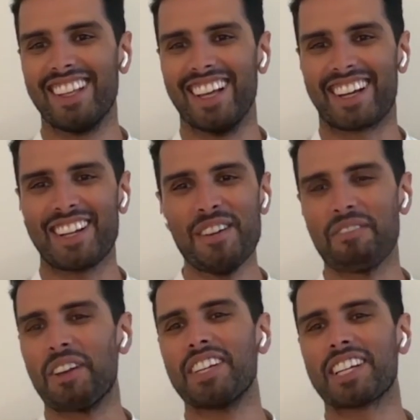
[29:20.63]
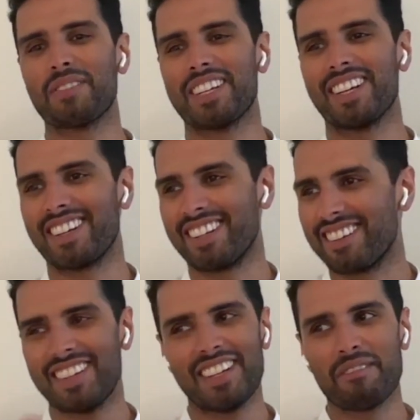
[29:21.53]
Like maybe it can be done
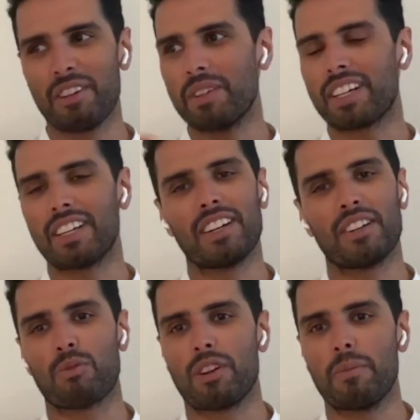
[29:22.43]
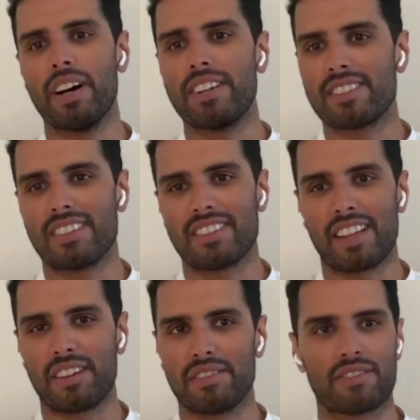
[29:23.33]
in 3 months
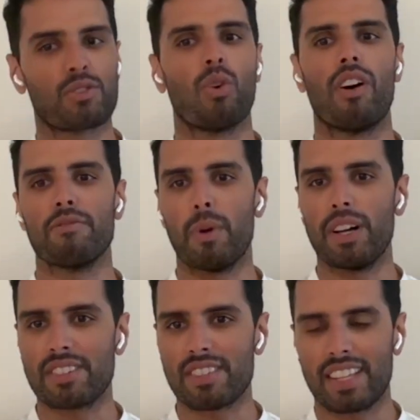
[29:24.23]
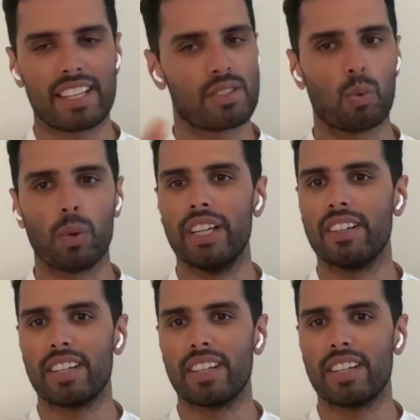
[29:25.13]
instead of 12 months. And that's a win.